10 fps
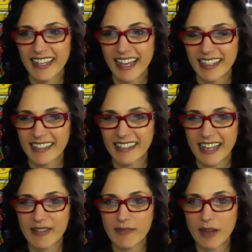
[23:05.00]
And
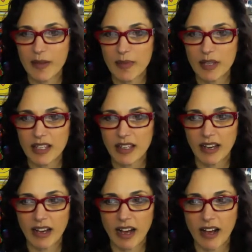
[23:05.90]
then maybe
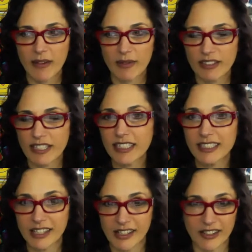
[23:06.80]
I will listen
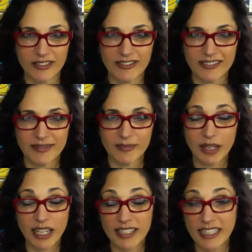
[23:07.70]
to you.
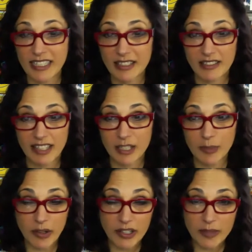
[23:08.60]
Because these
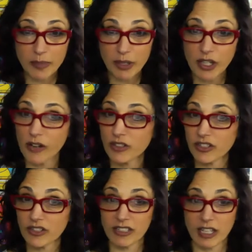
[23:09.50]
experienced book
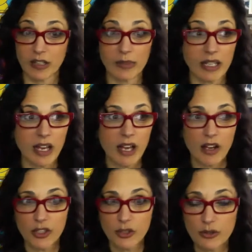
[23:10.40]
coaches are telling me
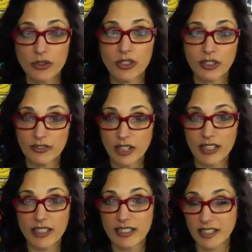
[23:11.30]
you should have
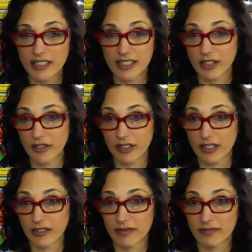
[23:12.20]
done this as a
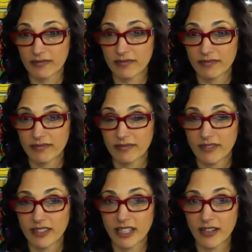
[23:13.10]
series
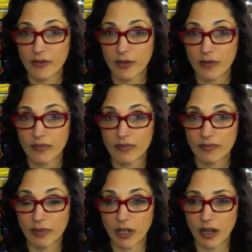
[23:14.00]
instead of one
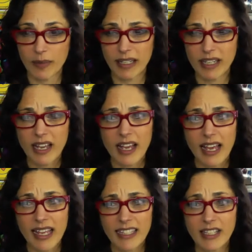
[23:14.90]
book. I mean,
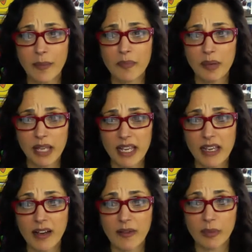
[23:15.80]
it's a
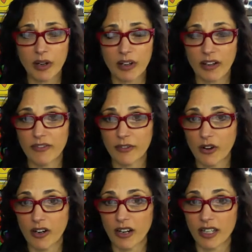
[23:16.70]
big book
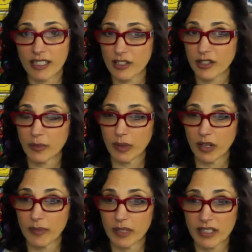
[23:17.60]
for a digital
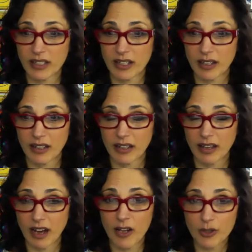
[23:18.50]
book. I mean, it's
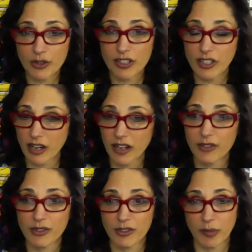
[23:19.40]
hundreds and
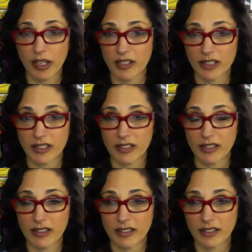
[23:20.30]
hundreds of pages.
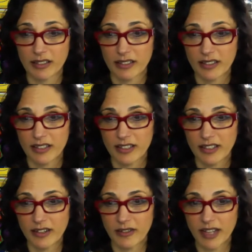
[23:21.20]

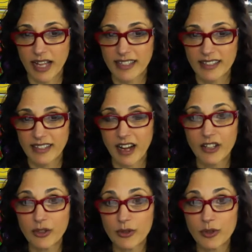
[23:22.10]
So that's
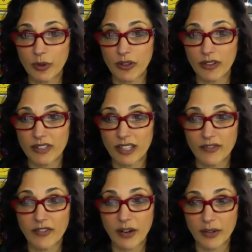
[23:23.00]
unusual. That's
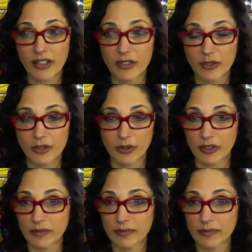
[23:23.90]
very unusual.